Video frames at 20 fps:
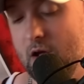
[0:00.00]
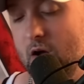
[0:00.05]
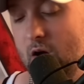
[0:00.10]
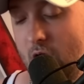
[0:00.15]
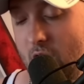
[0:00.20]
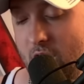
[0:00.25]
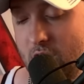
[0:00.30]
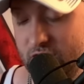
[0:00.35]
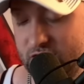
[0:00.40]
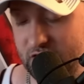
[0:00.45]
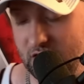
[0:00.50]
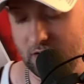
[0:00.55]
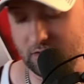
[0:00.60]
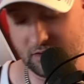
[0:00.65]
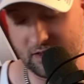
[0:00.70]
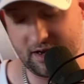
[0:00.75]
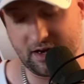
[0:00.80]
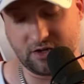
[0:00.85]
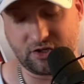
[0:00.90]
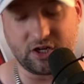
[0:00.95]
Also,
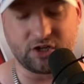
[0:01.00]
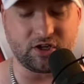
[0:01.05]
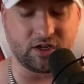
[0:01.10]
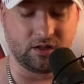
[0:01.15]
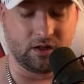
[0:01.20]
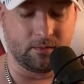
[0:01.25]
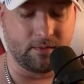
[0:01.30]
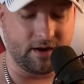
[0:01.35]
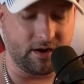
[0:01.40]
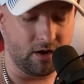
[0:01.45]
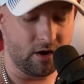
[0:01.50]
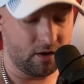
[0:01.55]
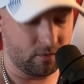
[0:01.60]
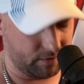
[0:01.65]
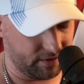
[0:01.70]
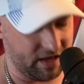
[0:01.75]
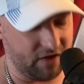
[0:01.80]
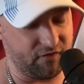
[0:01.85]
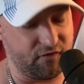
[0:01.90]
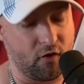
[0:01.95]
ladies and gentlemen,
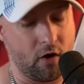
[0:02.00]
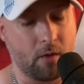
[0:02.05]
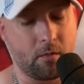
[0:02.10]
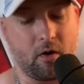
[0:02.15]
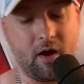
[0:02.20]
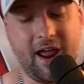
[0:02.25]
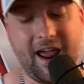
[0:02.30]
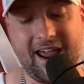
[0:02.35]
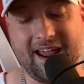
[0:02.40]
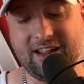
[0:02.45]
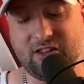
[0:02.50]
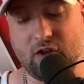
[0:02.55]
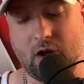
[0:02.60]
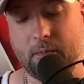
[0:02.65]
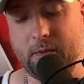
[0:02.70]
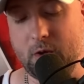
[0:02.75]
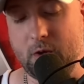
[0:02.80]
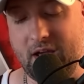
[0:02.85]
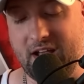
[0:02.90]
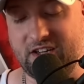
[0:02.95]
with a former
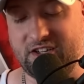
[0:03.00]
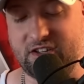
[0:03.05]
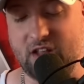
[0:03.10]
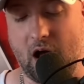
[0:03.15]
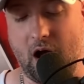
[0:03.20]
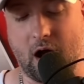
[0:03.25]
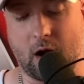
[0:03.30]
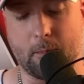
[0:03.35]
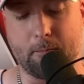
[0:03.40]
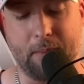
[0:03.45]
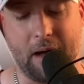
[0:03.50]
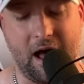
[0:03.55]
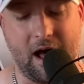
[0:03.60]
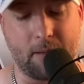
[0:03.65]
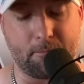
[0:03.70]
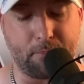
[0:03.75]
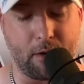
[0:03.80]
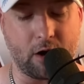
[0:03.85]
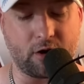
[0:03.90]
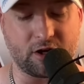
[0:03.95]
AWA star,
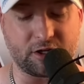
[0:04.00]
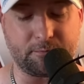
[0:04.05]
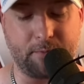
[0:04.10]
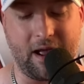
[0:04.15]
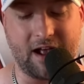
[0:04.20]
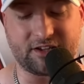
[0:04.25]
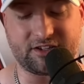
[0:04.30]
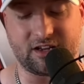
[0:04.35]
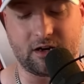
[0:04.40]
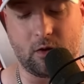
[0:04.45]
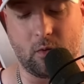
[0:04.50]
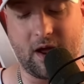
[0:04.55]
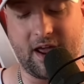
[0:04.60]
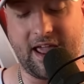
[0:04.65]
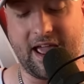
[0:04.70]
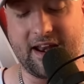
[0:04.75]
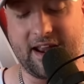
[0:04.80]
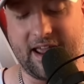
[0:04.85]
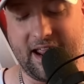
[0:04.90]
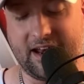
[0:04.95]
Bob Burgers, passing away
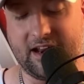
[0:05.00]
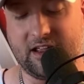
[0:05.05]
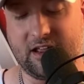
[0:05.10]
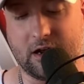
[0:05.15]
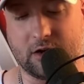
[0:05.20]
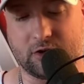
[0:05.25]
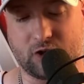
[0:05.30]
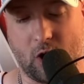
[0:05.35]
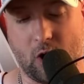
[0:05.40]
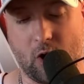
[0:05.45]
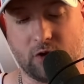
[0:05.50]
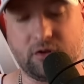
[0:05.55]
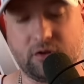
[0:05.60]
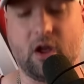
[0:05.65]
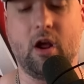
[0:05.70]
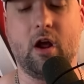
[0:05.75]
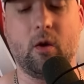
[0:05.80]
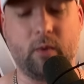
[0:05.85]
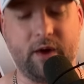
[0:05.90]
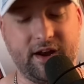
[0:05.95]
at 80 years old,
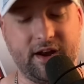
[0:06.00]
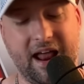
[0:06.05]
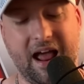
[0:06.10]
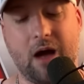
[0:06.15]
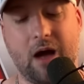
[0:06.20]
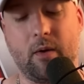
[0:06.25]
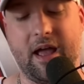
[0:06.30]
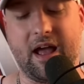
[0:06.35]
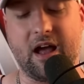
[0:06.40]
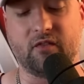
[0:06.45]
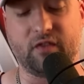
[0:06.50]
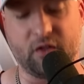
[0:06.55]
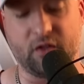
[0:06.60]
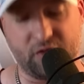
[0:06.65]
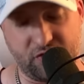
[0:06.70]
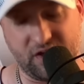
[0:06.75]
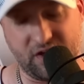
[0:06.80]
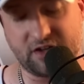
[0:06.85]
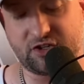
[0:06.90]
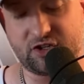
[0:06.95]
we now
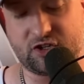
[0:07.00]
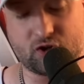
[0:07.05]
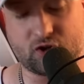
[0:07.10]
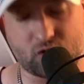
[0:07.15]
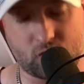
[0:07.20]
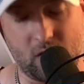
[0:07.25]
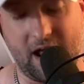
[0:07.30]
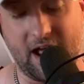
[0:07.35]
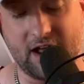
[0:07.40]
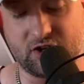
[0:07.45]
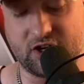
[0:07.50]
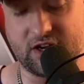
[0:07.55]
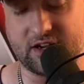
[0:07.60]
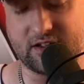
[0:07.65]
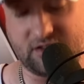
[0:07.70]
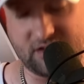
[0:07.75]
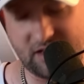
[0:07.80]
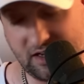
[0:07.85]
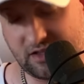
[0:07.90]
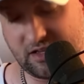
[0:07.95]
have this
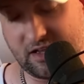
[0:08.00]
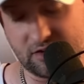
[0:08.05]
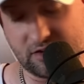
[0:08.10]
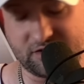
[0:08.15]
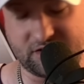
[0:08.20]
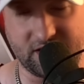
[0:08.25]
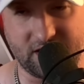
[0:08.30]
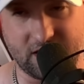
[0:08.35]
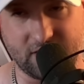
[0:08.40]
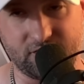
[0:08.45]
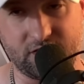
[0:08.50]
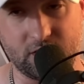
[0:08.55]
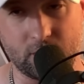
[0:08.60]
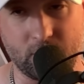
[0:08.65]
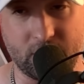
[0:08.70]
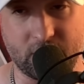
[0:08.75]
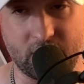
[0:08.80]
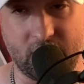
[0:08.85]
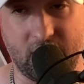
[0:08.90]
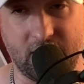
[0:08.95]
tragic details to give to you.
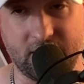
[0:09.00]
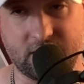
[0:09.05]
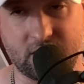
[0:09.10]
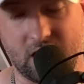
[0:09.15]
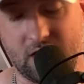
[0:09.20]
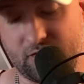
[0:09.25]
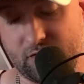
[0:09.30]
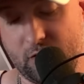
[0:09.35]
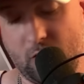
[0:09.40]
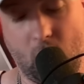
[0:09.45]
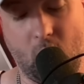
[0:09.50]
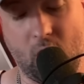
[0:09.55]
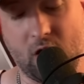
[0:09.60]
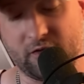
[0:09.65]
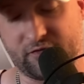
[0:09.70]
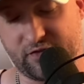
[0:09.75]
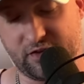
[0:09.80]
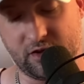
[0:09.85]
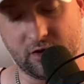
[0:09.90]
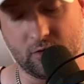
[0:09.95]
We're going to uncover it all
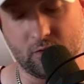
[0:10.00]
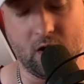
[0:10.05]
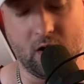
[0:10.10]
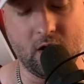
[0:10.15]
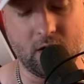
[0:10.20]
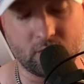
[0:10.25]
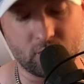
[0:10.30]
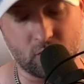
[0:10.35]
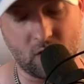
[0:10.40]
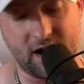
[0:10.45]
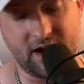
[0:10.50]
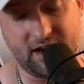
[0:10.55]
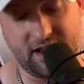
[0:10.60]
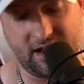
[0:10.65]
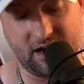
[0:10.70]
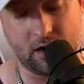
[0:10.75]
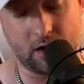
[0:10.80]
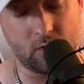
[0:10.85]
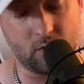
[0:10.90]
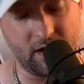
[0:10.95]
for you right
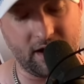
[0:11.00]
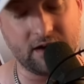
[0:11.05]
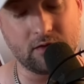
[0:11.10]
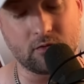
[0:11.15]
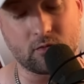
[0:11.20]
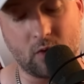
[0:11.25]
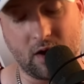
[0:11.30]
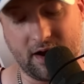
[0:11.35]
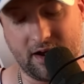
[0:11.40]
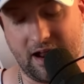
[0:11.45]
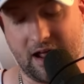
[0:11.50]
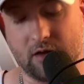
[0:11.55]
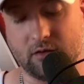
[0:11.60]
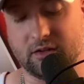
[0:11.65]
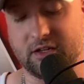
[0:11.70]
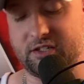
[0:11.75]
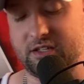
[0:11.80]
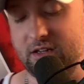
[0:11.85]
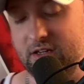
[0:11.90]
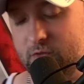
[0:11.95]
here and right now.
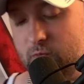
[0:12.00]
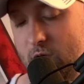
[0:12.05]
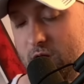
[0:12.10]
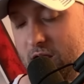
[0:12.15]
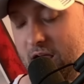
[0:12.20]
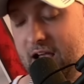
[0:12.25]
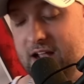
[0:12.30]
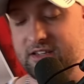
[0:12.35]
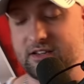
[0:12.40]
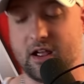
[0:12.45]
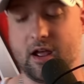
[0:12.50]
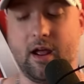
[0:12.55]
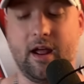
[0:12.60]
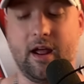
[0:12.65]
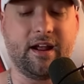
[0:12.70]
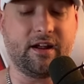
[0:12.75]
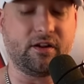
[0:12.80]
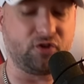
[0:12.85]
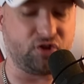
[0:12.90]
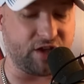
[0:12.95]
Listen to this one, guys.
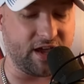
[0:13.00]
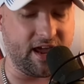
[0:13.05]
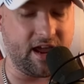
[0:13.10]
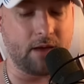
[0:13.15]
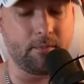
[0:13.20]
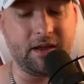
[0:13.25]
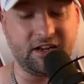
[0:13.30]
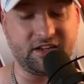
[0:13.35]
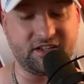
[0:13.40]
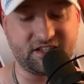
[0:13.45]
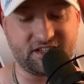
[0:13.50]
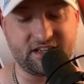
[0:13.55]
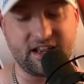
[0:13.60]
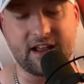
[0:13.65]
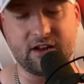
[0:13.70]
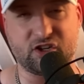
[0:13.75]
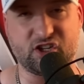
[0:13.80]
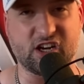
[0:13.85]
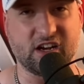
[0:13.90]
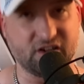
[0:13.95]
Tammy
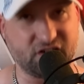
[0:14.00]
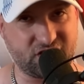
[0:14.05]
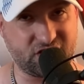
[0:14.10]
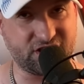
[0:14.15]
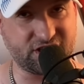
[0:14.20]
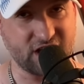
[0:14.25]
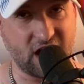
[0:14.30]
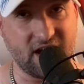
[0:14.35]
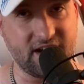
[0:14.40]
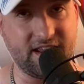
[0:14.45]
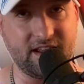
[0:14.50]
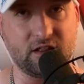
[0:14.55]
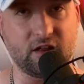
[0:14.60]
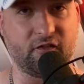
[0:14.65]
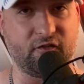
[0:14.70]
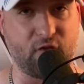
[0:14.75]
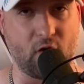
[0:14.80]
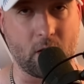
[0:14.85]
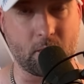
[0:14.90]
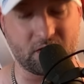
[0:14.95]
Cinch, Sonny, the
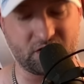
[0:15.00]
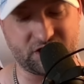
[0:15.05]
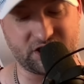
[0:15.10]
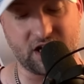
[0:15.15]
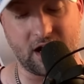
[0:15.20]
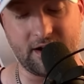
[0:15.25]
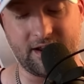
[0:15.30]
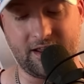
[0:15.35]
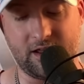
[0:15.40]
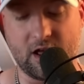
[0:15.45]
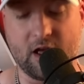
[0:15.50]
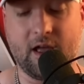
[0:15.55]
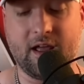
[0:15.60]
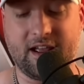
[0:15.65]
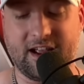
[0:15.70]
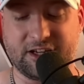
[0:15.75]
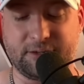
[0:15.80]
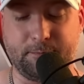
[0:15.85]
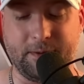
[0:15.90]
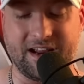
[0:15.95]
former Sonny,
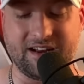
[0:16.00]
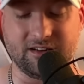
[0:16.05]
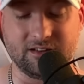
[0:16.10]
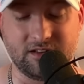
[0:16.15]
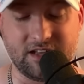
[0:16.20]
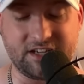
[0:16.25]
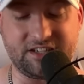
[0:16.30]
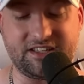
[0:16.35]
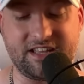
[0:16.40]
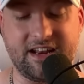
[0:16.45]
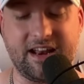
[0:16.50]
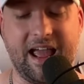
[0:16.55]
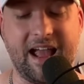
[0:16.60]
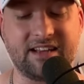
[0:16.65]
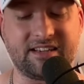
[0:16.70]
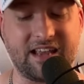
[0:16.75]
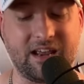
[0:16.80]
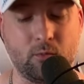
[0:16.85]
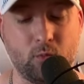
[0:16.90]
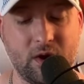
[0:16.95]
is being listed
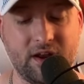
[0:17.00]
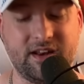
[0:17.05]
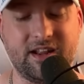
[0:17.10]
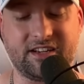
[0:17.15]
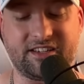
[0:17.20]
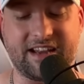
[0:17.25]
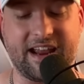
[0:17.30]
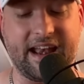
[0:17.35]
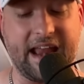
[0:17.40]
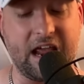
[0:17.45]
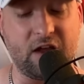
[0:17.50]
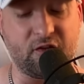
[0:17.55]
as a witness in a